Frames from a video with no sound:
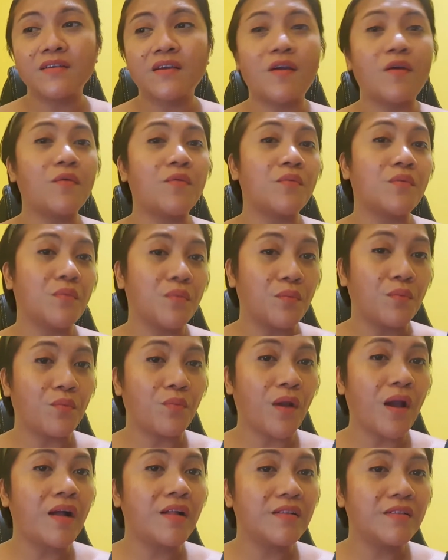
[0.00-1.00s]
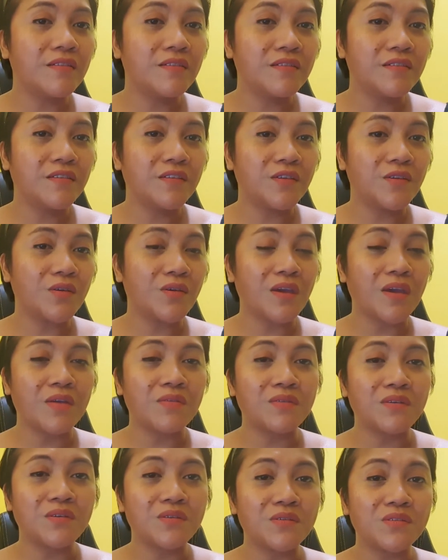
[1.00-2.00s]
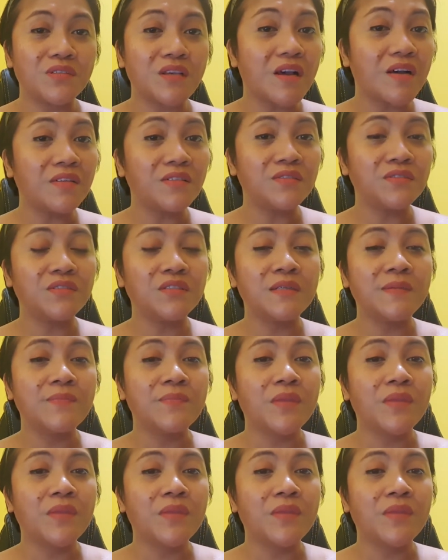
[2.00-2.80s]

how well you carry yourself,